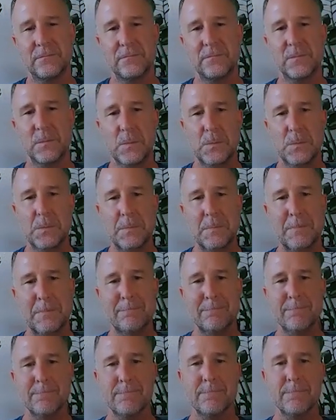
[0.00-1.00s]

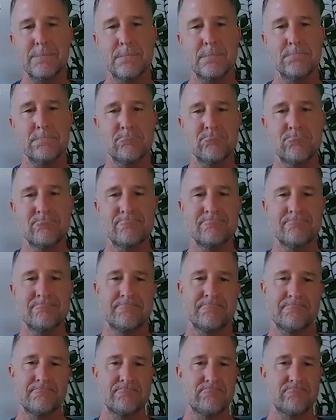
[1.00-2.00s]

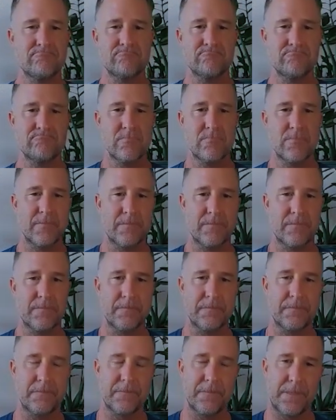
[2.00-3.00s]

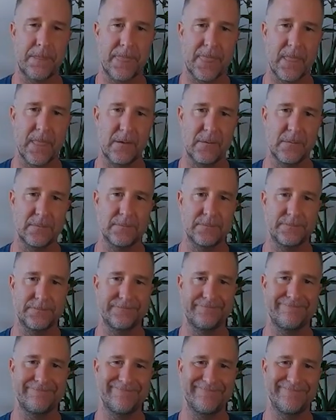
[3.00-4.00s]

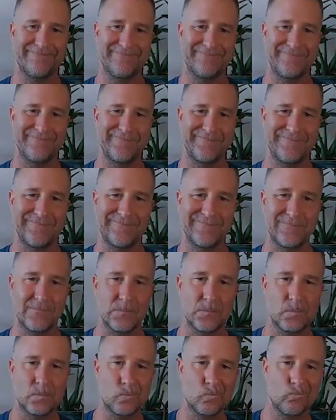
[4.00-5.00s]

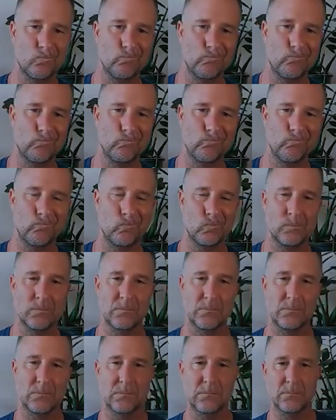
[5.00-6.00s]

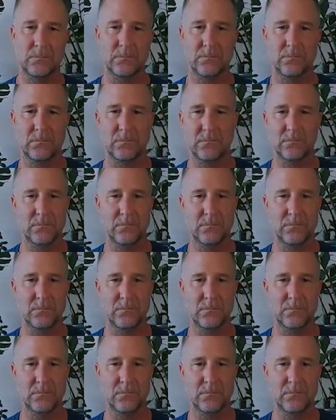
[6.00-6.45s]
This person isn't speaking.